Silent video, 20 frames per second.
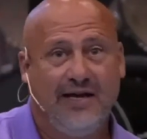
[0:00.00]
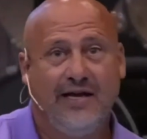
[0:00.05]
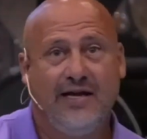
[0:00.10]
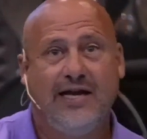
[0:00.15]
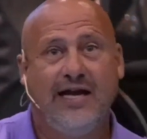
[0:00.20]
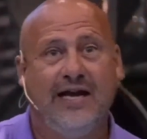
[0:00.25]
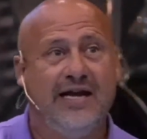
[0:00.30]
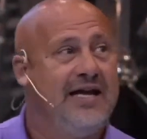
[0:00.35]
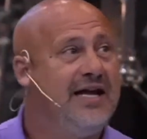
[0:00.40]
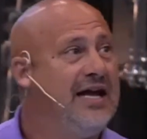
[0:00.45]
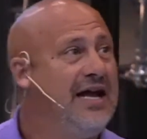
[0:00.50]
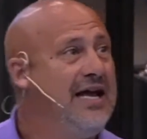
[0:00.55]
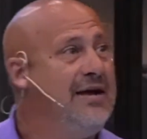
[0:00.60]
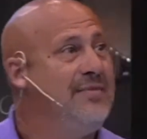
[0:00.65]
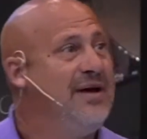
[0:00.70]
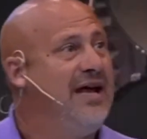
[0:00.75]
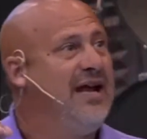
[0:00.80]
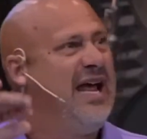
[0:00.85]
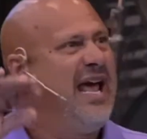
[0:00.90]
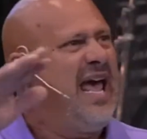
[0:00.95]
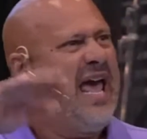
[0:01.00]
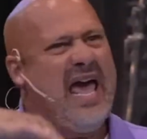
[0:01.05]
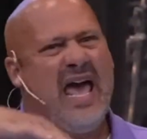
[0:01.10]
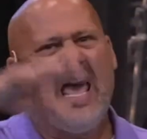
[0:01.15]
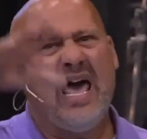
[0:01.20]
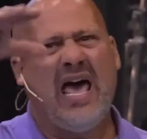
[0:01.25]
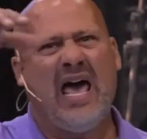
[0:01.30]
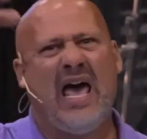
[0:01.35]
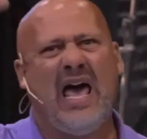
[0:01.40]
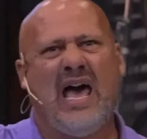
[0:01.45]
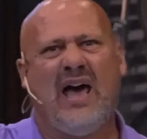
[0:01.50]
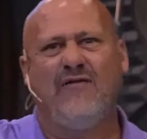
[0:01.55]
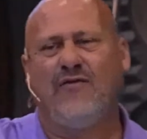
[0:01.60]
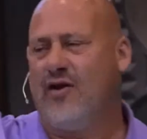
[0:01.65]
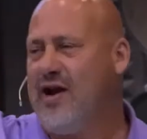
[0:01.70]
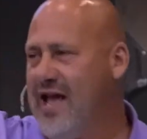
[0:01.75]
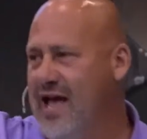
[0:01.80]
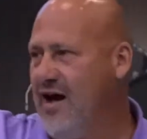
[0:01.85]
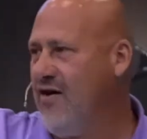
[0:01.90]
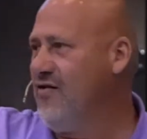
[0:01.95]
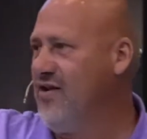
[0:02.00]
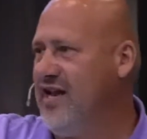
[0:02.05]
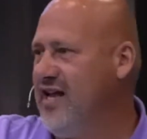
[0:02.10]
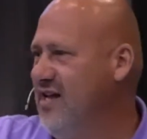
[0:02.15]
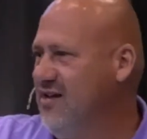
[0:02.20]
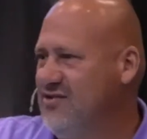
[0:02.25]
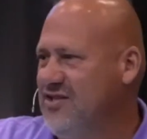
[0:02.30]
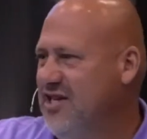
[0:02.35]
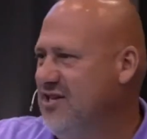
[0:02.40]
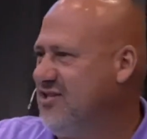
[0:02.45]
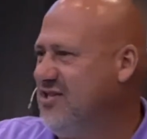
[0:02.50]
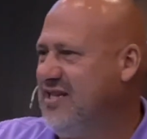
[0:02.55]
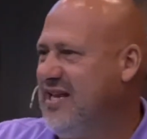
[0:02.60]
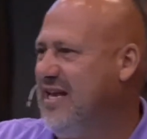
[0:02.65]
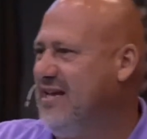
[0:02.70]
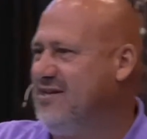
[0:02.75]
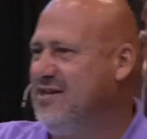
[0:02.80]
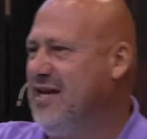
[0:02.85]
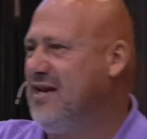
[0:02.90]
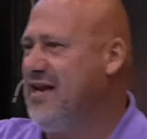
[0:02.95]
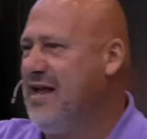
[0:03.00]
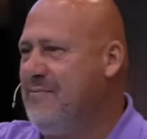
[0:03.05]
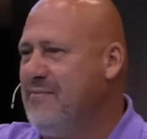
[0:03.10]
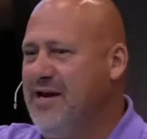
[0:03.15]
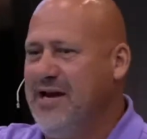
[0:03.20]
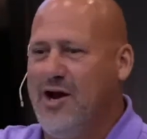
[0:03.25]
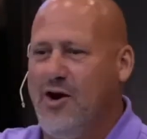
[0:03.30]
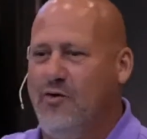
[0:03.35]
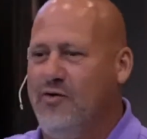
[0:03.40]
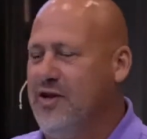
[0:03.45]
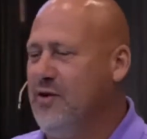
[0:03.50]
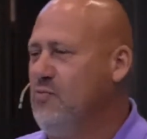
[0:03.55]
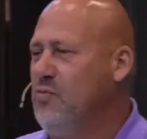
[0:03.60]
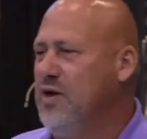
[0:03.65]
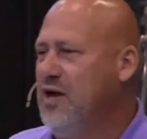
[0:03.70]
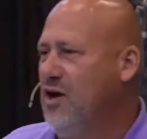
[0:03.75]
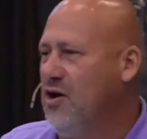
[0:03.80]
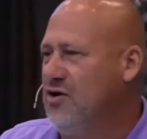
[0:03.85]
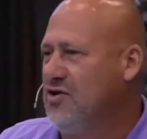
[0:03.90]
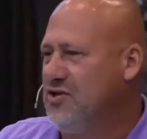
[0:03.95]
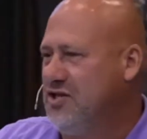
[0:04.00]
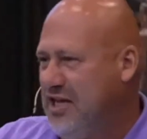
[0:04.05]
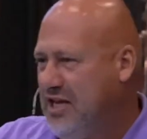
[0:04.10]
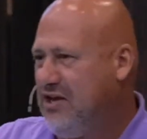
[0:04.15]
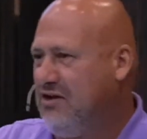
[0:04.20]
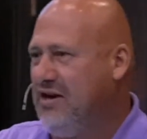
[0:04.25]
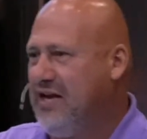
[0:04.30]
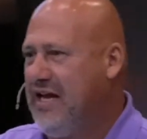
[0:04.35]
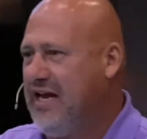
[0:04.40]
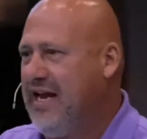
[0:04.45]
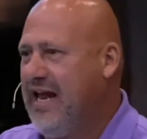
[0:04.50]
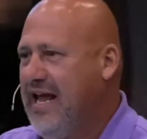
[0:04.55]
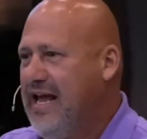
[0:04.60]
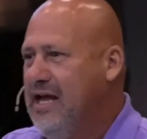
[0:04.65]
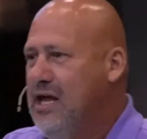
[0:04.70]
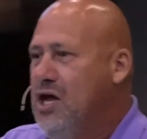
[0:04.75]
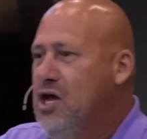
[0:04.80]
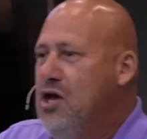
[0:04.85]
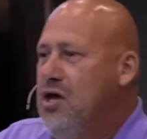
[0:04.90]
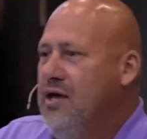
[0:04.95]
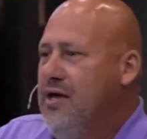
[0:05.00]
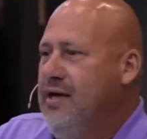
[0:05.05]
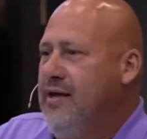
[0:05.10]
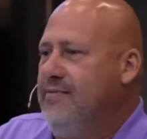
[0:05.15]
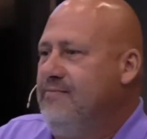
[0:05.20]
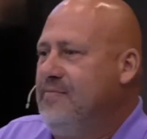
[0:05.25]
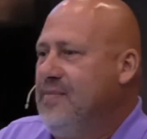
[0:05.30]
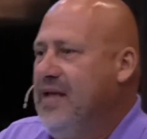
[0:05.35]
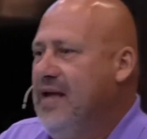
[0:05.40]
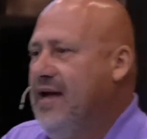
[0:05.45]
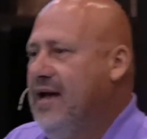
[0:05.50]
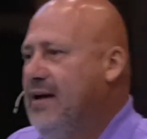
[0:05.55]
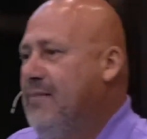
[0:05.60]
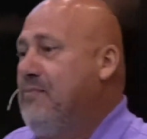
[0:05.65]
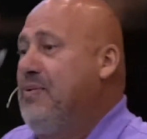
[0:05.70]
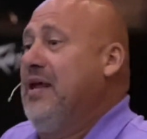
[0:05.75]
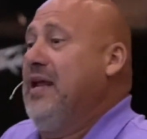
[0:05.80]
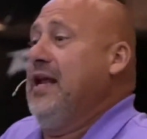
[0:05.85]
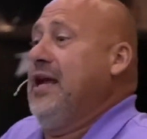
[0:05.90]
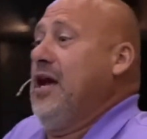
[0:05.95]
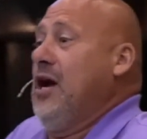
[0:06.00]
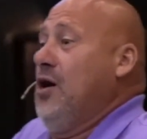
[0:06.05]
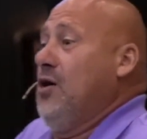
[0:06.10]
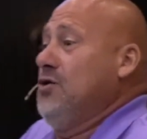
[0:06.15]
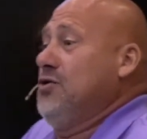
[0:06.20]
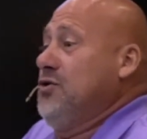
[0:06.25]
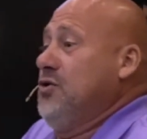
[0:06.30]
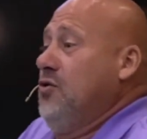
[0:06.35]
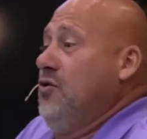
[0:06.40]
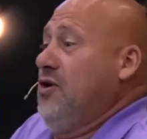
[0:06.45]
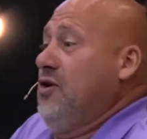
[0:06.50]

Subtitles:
Can I get an amen every now and then? Just let me know that we are still in a Pentecostal,